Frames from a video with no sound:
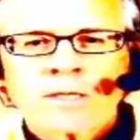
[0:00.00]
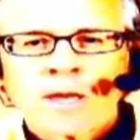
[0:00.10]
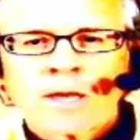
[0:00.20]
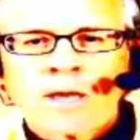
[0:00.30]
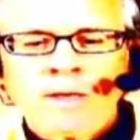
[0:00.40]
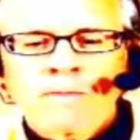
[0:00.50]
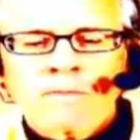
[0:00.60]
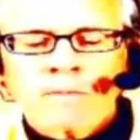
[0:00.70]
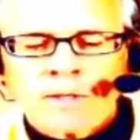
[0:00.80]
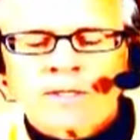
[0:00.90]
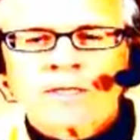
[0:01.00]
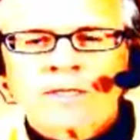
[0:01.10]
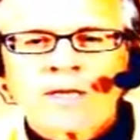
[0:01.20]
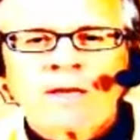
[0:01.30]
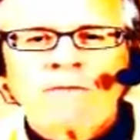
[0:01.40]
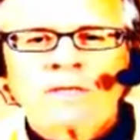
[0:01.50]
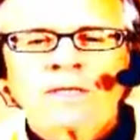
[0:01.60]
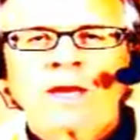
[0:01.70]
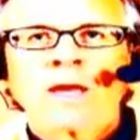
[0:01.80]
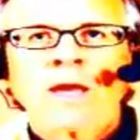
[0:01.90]
decade. Instead of this
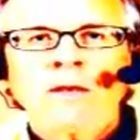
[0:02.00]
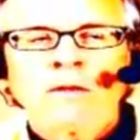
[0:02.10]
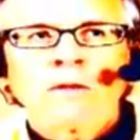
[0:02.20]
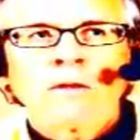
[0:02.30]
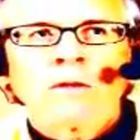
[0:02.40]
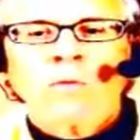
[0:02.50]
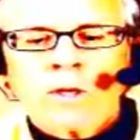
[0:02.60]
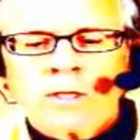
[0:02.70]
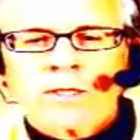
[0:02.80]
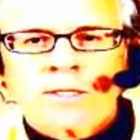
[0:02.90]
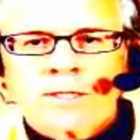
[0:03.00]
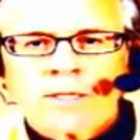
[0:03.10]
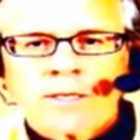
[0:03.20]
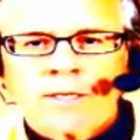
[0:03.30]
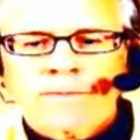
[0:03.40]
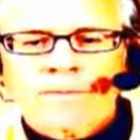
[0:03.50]
decade, oneness is seen.